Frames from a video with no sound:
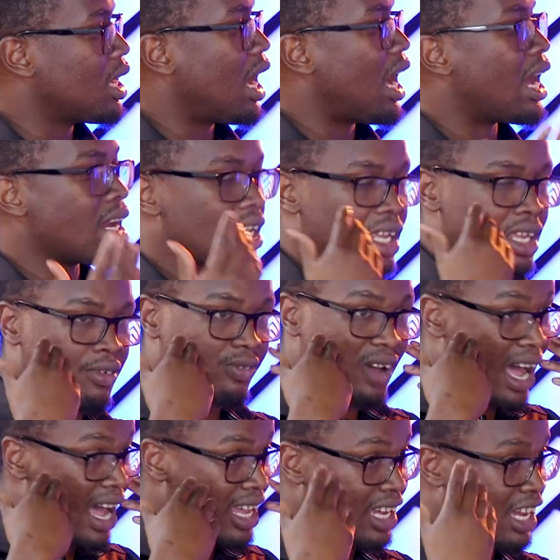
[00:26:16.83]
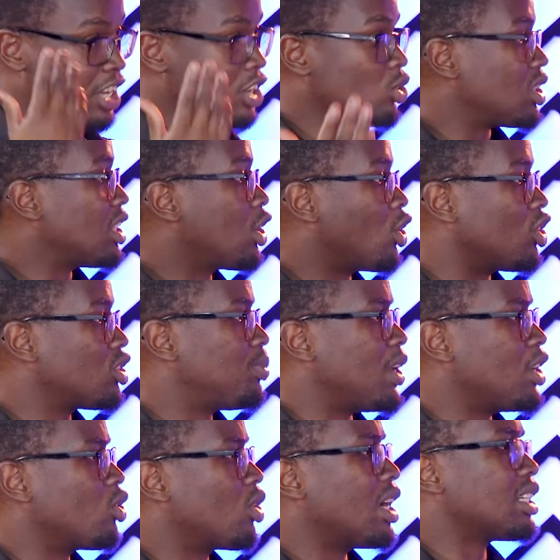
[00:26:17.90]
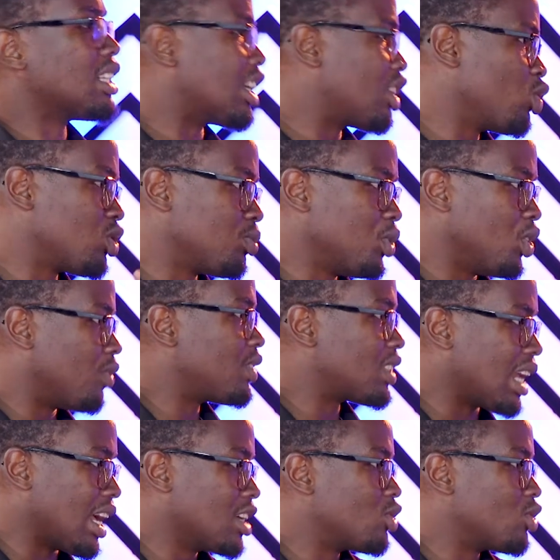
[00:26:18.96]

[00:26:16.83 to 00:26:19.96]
And if I can use the gospel, you can't accuse me of trying